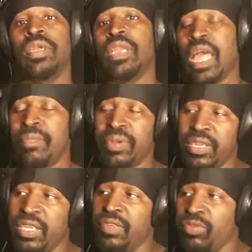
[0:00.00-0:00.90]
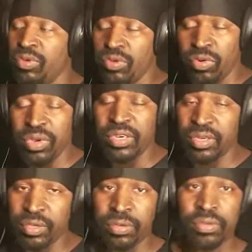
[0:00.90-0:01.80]
And I believe you're going to
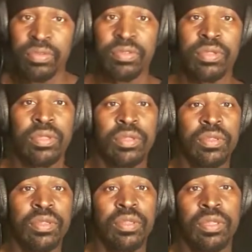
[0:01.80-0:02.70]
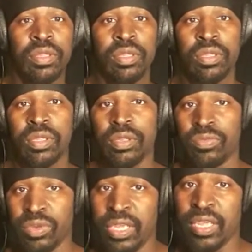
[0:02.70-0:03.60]
lose
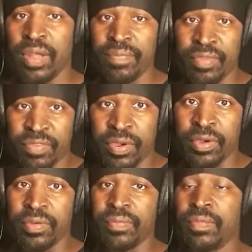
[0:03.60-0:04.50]
when it comes to Bird.